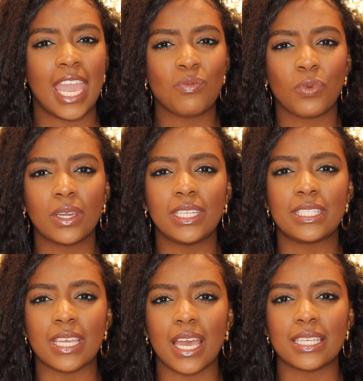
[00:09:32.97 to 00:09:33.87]
it
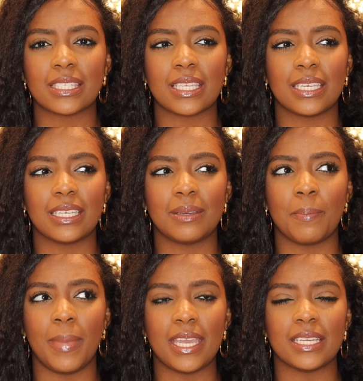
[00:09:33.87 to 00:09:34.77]
really does
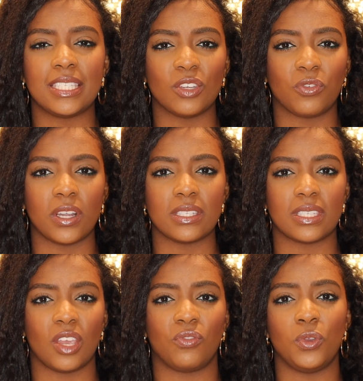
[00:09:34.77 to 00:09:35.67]
make a
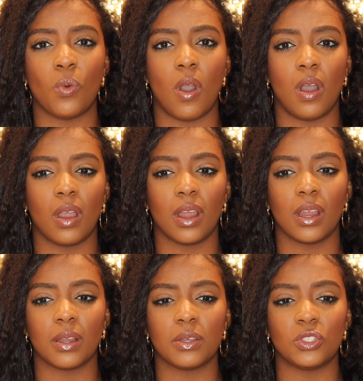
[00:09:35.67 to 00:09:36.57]
difference if you
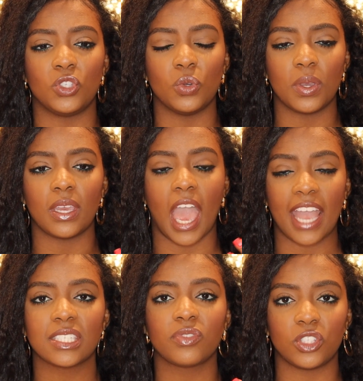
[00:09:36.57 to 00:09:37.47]
are
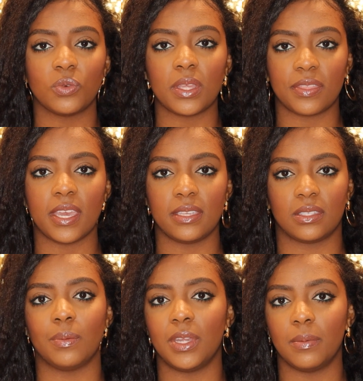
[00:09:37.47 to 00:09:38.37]
actively doing
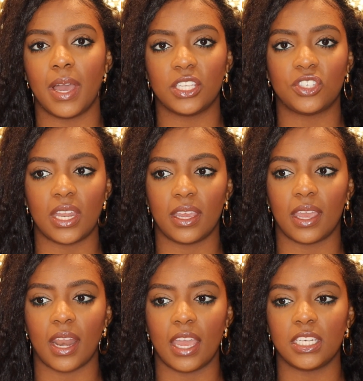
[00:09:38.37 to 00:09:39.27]
things to minimize
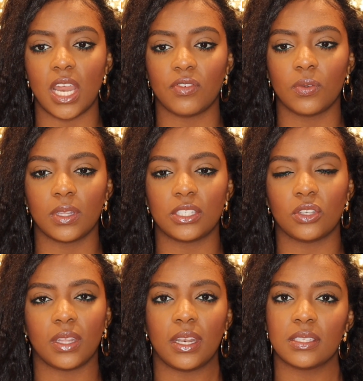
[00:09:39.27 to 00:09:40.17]
shedding. And I never really
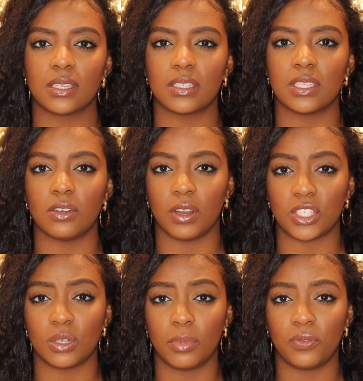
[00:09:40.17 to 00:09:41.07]
took that into
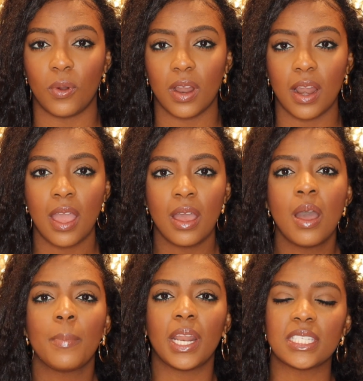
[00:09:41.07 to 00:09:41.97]
consideration before,
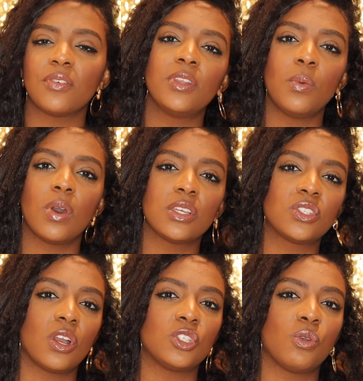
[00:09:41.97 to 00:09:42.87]
but I definitely want to
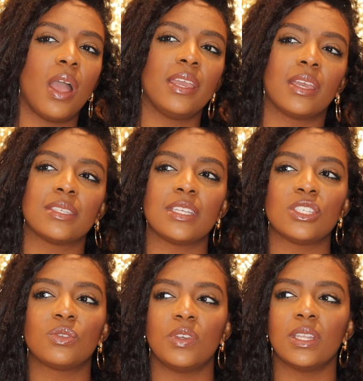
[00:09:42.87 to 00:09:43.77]
start trying it because I
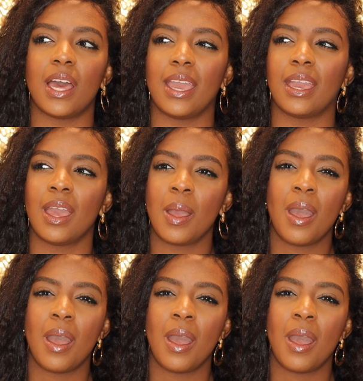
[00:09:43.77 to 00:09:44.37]
just feel like,